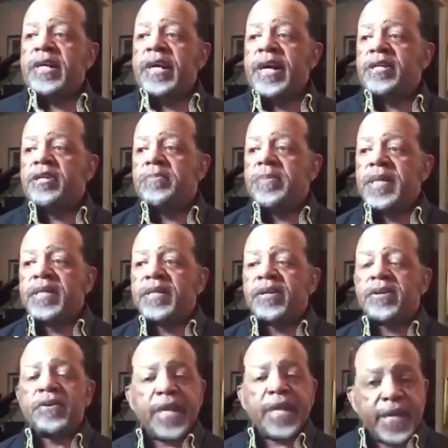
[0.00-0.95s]
And to be
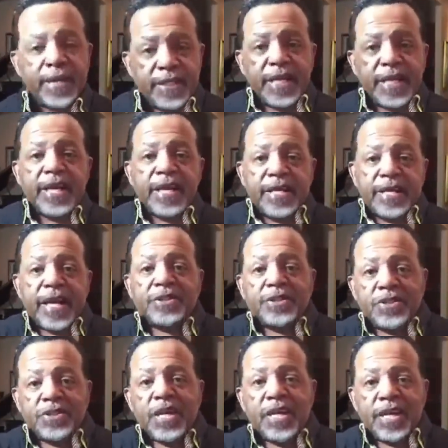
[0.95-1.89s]
there that day in
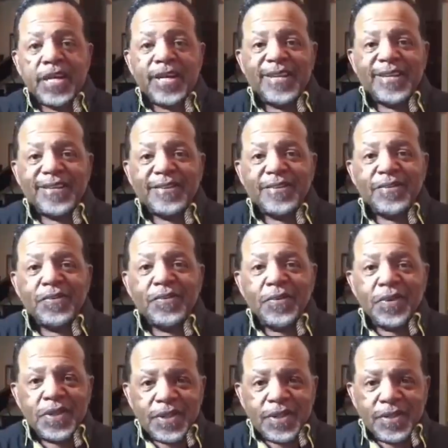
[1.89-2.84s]
that setting
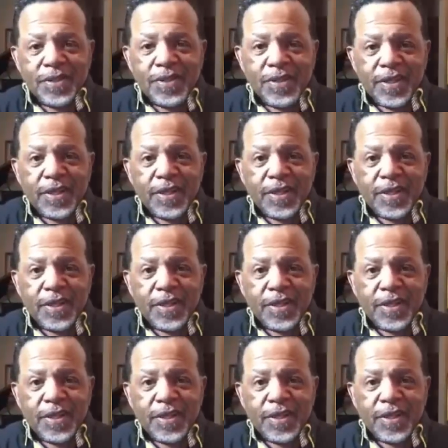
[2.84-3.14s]
with